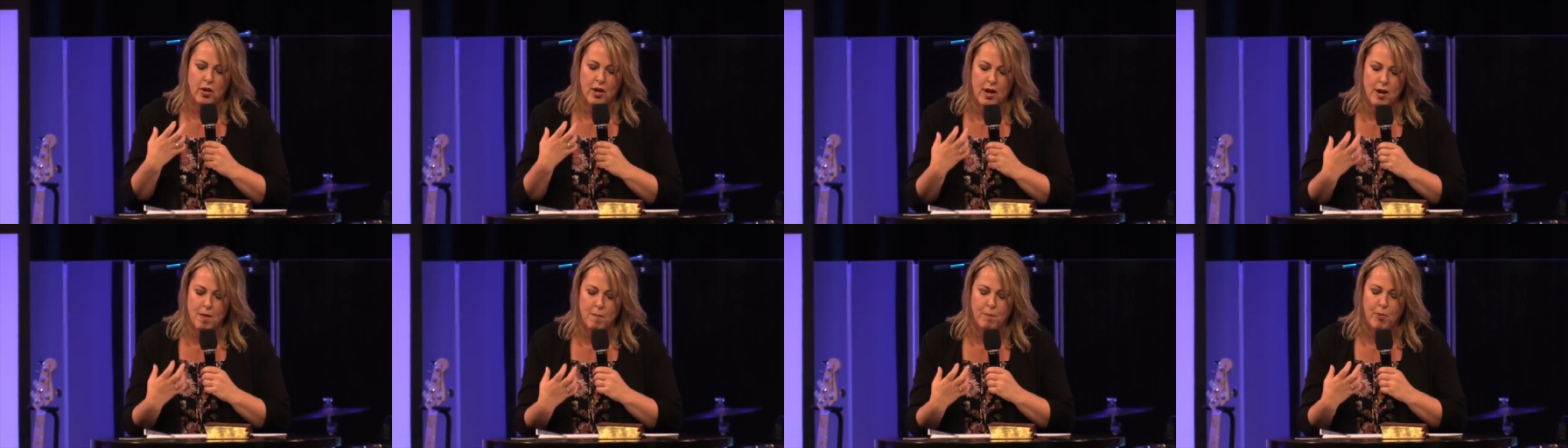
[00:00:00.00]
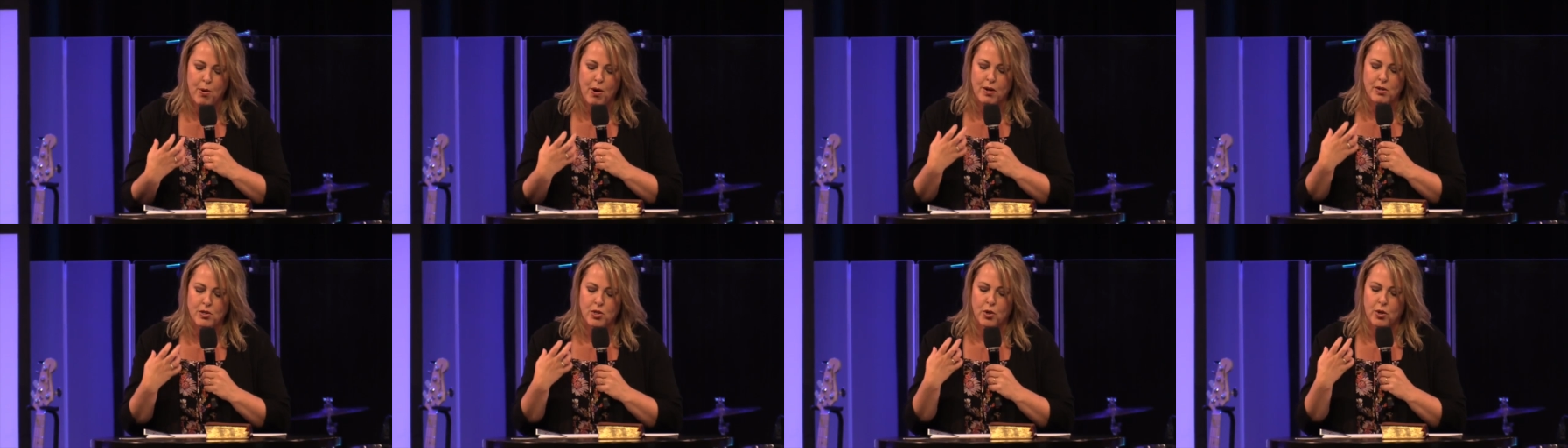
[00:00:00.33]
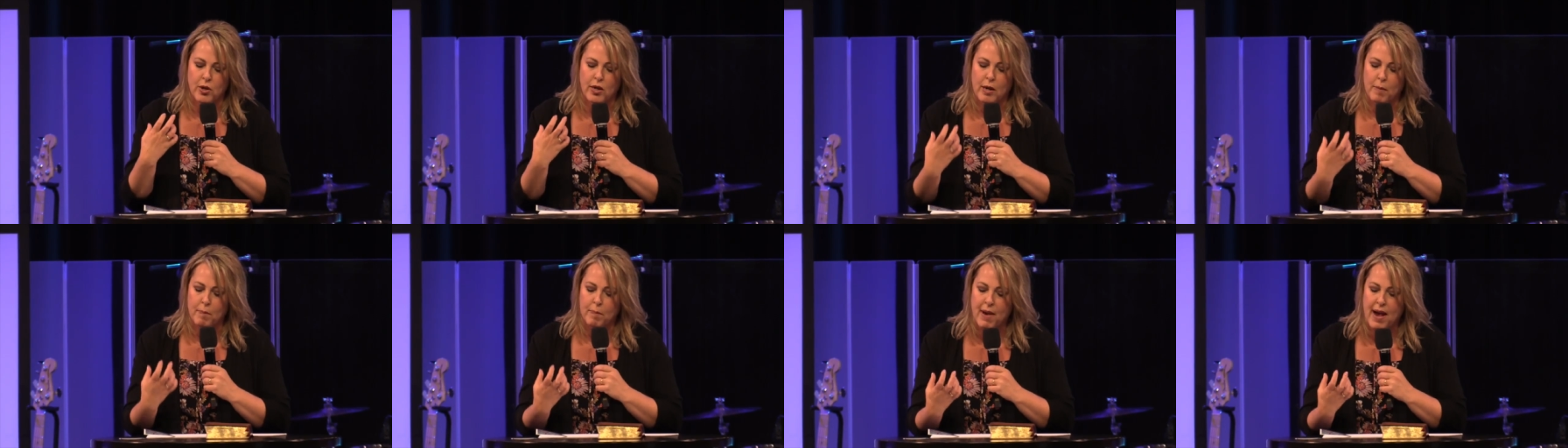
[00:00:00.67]
impulse, or
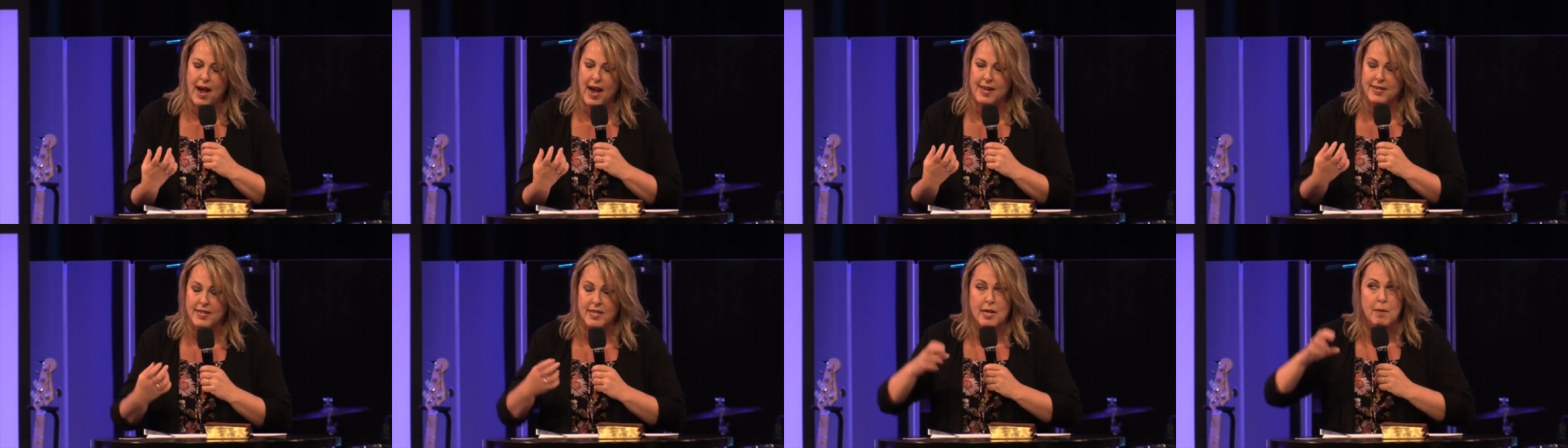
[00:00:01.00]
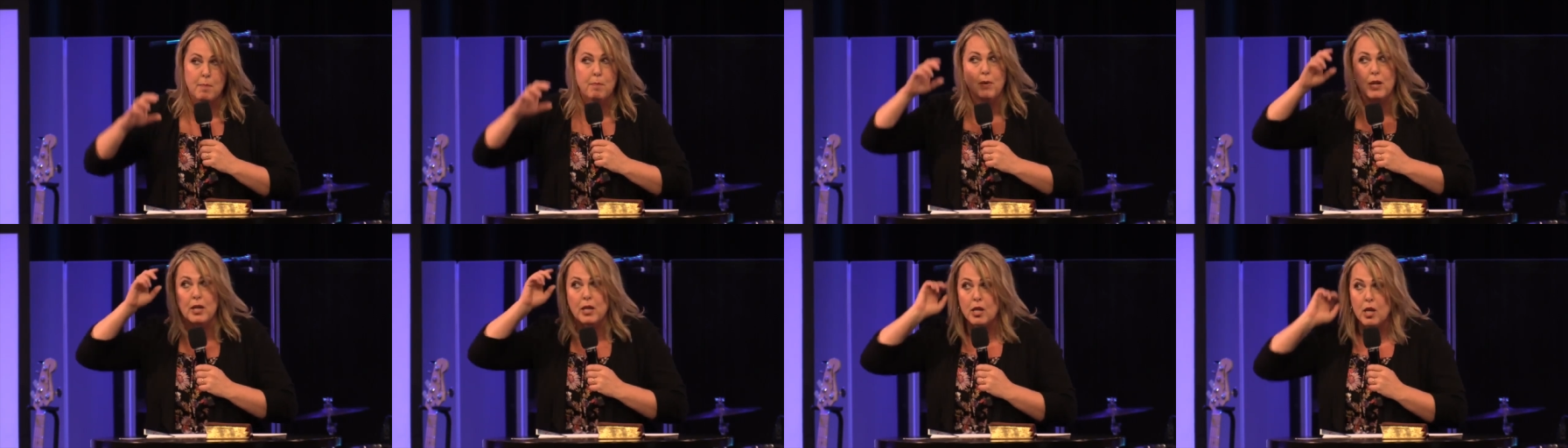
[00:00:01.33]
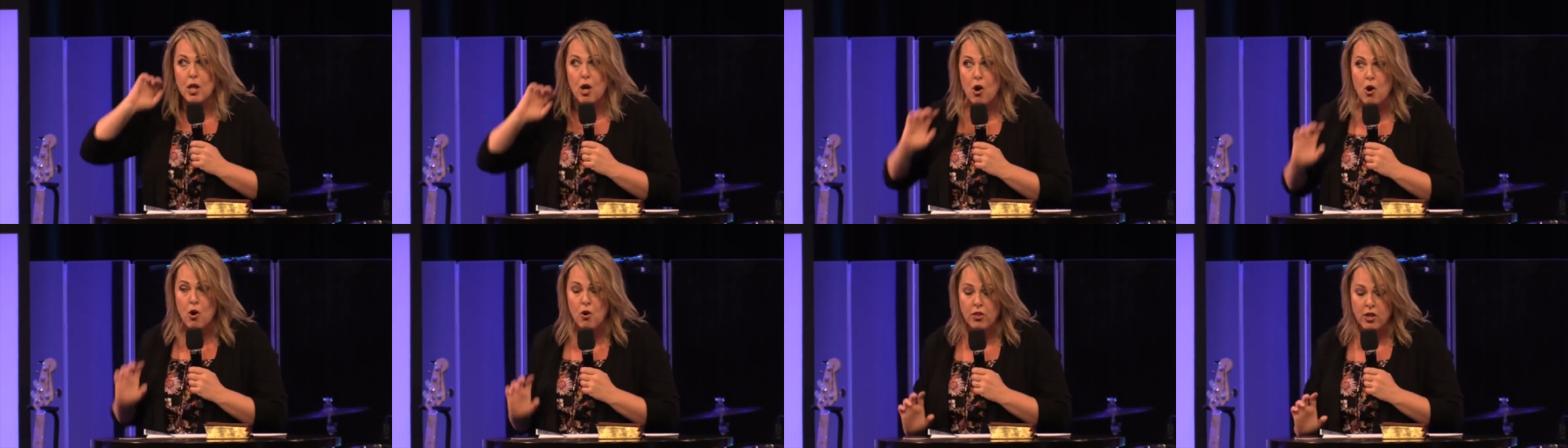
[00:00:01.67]
capacity
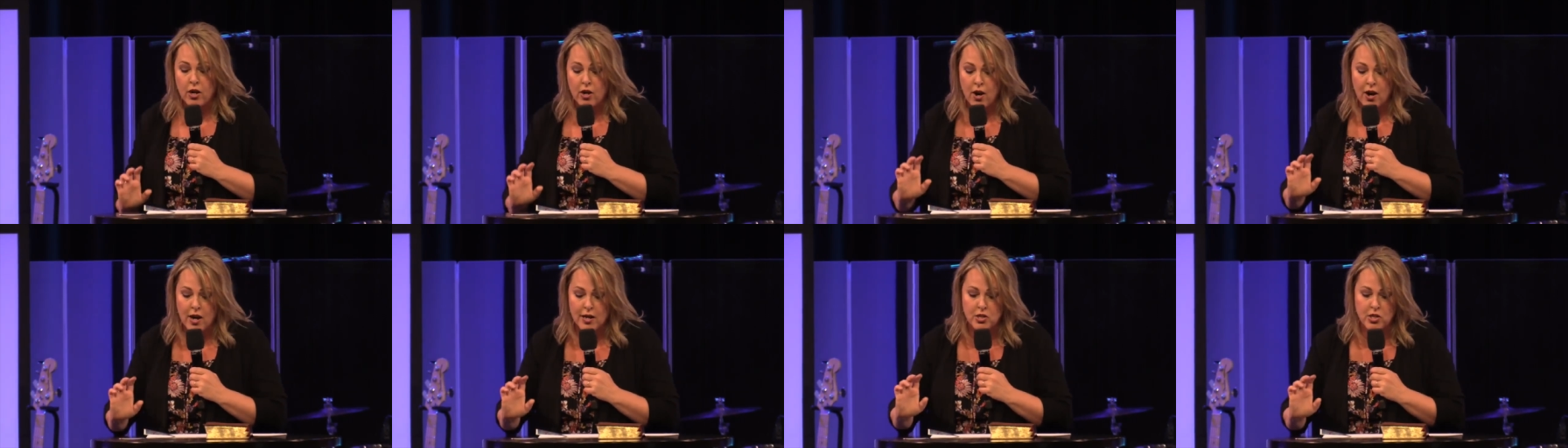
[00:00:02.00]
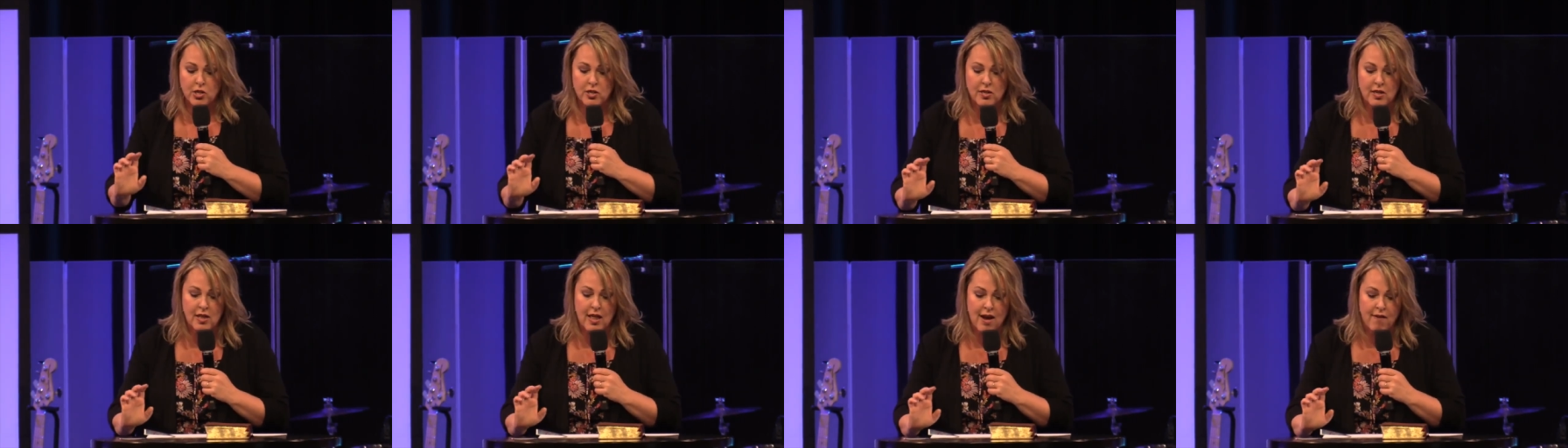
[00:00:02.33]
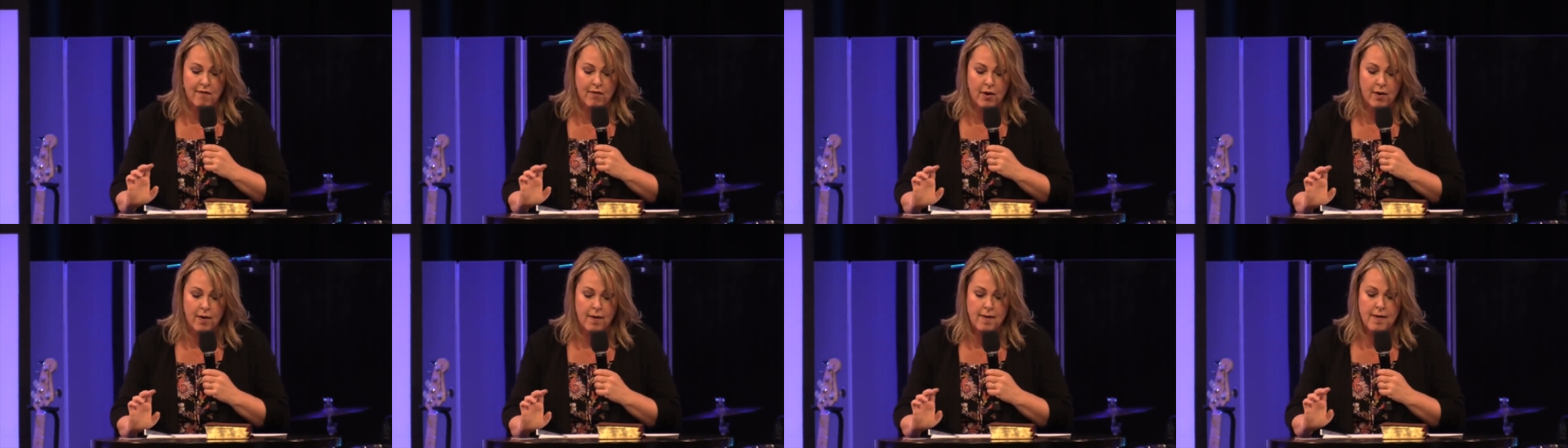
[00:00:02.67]
below the conscious
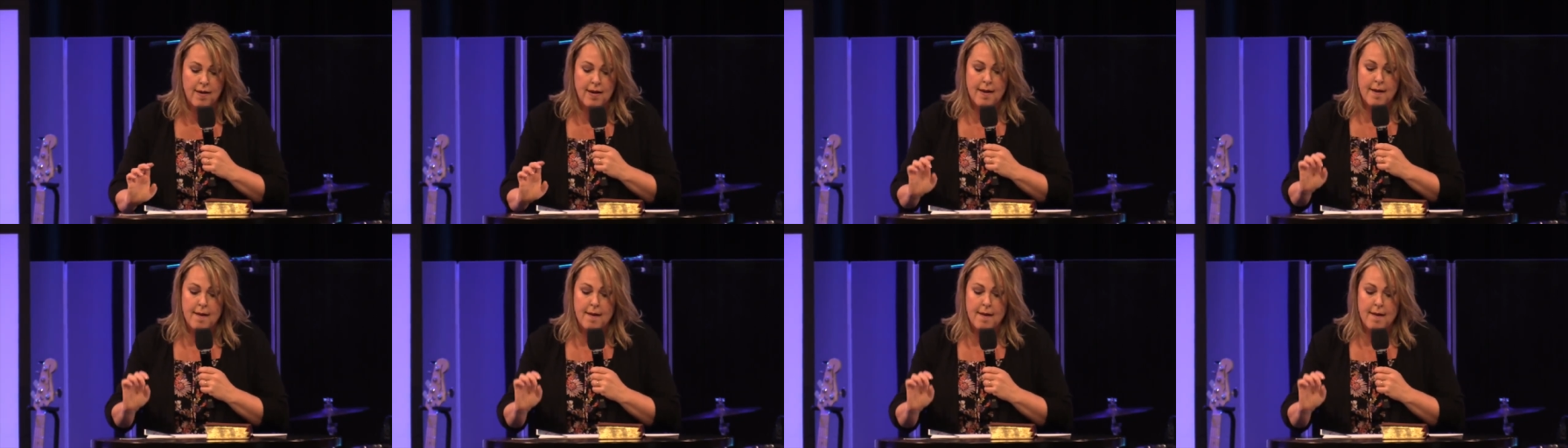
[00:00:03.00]
level,